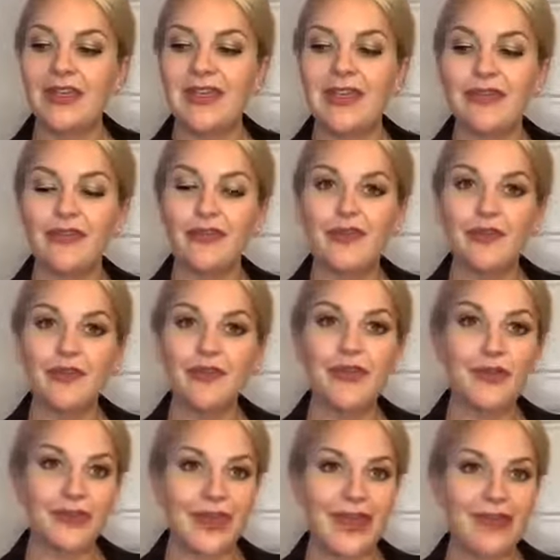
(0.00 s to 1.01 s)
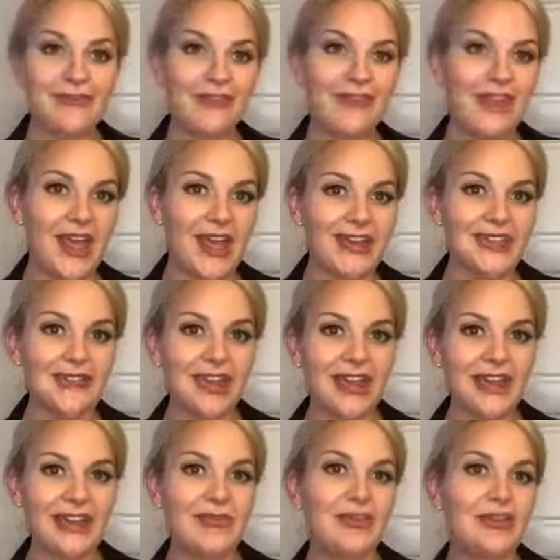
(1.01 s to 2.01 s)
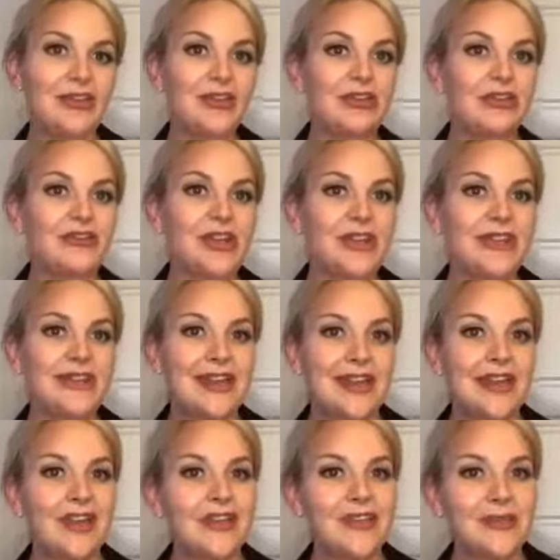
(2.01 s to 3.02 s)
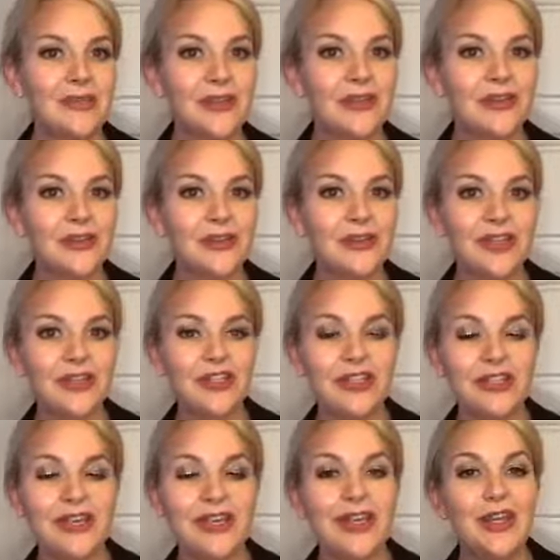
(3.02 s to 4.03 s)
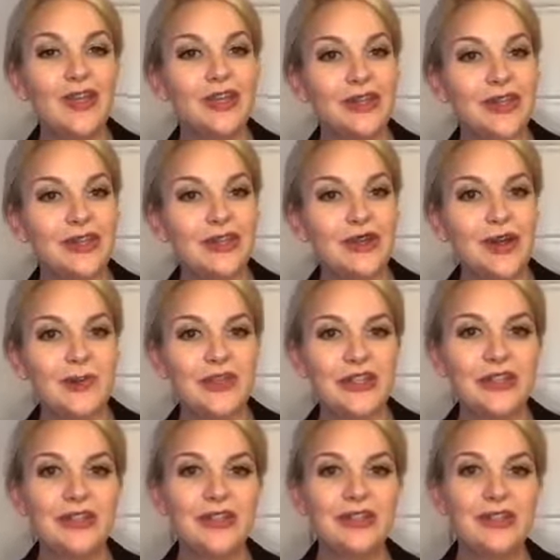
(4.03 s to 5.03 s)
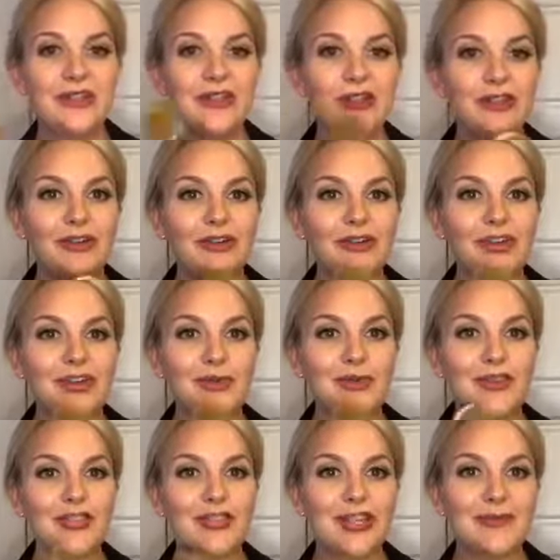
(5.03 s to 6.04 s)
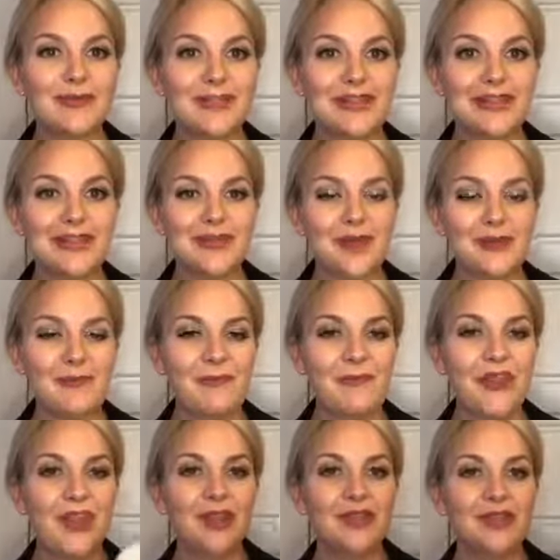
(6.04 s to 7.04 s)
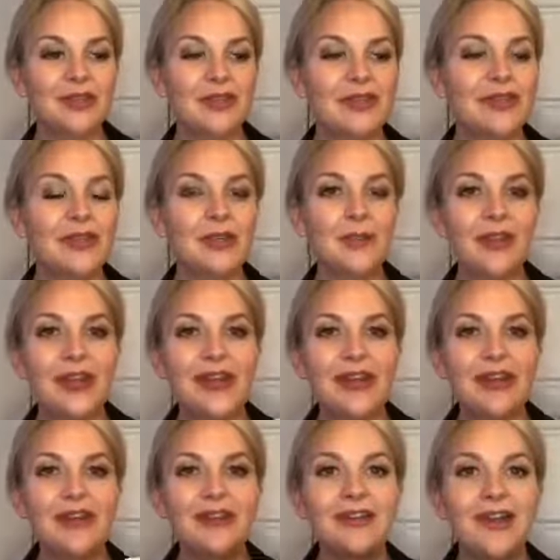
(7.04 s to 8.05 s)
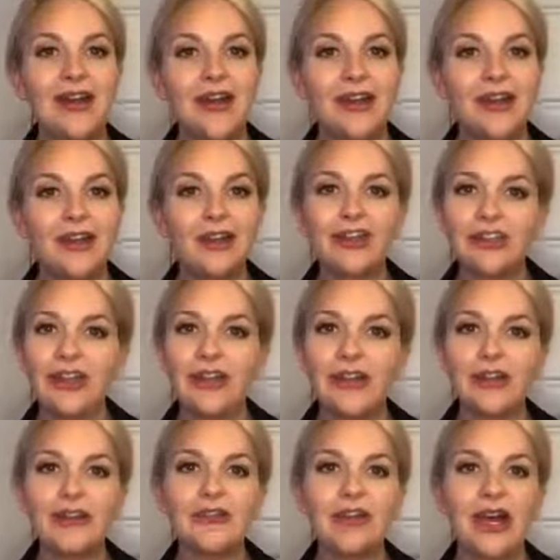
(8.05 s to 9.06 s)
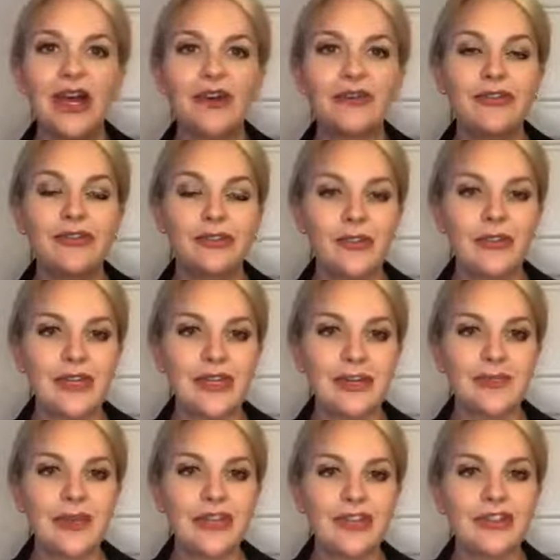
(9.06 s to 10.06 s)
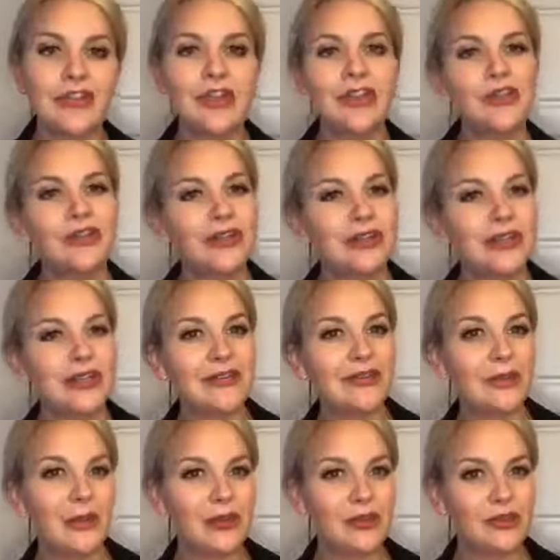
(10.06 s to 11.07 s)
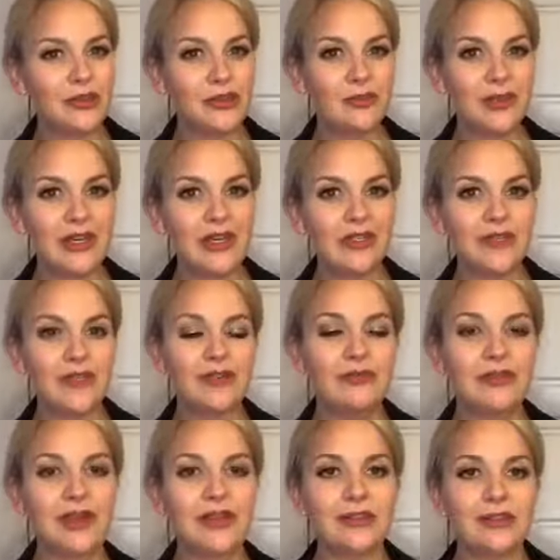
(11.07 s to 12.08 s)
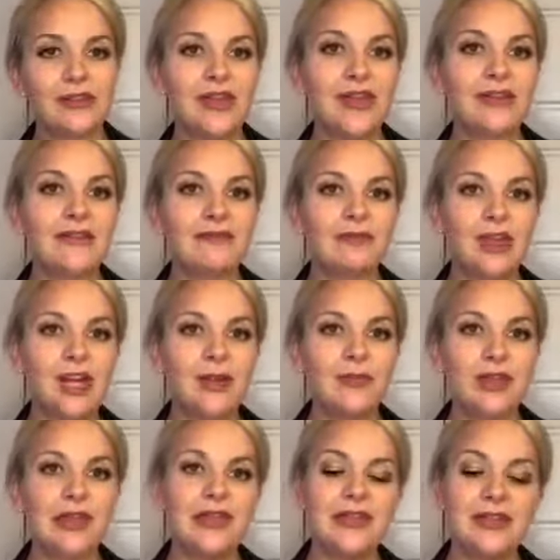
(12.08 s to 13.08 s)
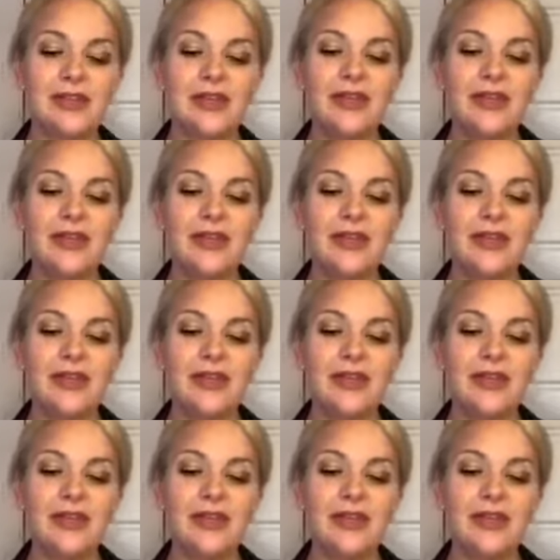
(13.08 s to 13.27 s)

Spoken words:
If you don't have active acne, but you're trying to get a deeper exfoliation, your other option, your facial brush, comes in as well. So you could apply a good layer of 3-minute gommage. You're going to give it about 2 minutes rather than a minute.